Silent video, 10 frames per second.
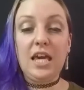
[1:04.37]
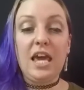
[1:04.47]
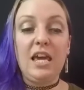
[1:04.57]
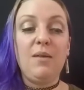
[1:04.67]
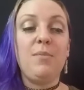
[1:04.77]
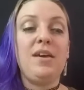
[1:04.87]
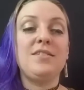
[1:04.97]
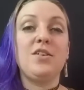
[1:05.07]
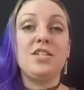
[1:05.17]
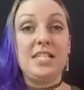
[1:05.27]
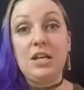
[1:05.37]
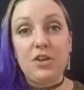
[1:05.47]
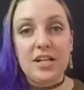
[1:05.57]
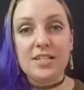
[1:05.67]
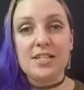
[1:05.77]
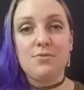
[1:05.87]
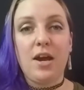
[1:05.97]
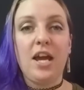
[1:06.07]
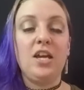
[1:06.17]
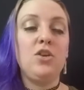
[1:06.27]
in the game is all secrets,
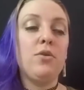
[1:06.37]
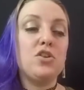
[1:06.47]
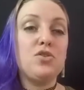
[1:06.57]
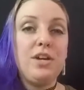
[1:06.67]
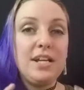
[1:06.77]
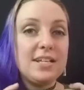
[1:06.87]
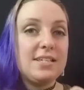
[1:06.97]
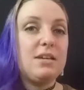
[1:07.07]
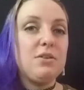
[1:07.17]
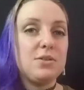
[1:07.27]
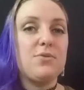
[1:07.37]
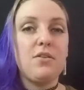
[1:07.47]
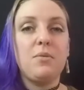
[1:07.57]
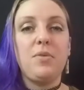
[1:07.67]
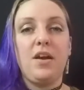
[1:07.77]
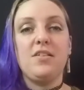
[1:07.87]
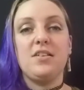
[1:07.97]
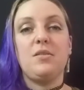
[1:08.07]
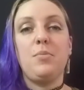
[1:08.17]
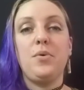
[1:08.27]
right? You are trading secrets with other players
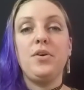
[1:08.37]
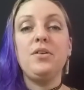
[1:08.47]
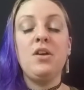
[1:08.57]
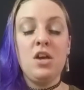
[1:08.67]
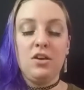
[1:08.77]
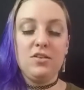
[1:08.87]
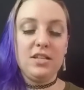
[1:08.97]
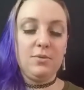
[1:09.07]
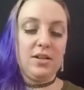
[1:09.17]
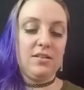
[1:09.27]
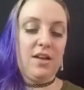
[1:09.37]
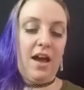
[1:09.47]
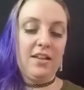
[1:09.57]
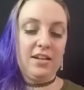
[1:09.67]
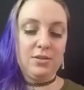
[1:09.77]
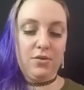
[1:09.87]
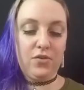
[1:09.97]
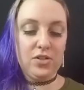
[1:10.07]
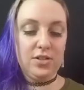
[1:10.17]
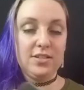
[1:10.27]
at the board using what I like to
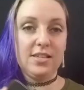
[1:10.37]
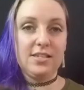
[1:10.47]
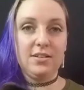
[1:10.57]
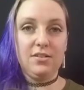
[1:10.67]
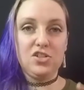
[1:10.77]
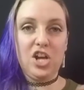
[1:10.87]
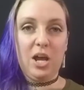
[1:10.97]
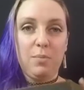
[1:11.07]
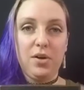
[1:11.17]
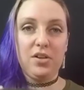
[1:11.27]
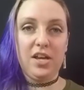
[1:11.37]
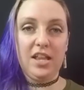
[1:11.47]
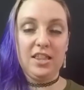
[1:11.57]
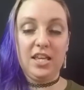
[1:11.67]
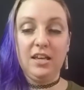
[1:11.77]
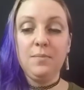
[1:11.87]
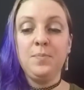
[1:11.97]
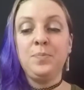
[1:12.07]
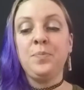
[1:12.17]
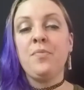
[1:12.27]
refer to as this little checkbook looking thing.
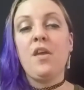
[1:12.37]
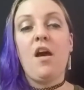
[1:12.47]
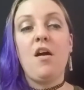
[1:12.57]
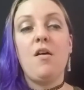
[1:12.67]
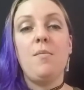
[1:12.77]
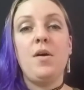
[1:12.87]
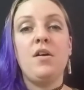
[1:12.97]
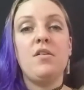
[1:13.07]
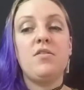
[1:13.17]
Um,